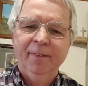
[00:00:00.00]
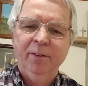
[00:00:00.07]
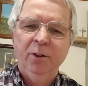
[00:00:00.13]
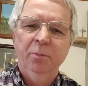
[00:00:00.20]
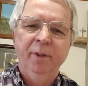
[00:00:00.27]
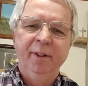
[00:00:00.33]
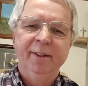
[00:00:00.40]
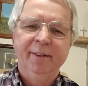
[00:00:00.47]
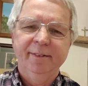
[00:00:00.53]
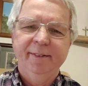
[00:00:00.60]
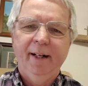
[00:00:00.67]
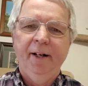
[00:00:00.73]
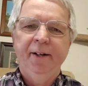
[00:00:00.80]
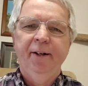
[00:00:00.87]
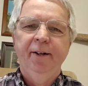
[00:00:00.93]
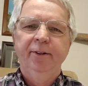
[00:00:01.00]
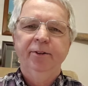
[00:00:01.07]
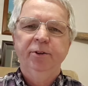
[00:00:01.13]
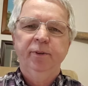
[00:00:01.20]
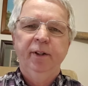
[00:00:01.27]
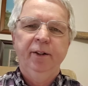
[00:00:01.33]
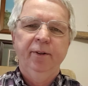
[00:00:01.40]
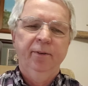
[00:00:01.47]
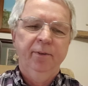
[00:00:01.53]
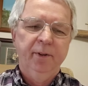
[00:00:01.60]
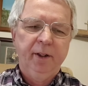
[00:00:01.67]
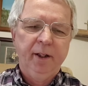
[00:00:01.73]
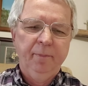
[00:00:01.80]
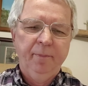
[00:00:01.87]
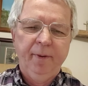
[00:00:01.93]
I'm going to bring this down here so I don't
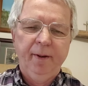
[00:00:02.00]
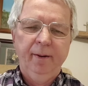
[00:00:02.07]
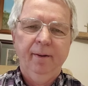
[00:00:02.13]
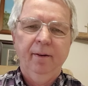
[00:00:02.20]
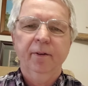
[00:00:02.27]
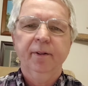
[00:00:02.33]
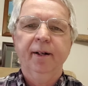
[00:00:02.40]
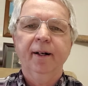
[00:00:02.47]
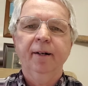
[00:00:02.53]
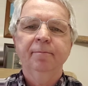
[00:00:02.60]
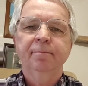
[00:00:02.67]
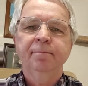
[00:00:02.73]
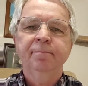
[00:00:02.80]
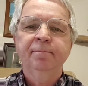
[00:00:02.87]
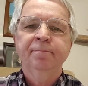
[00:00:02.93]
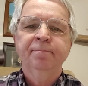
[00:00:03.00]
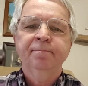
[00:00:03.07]
look up there all the time,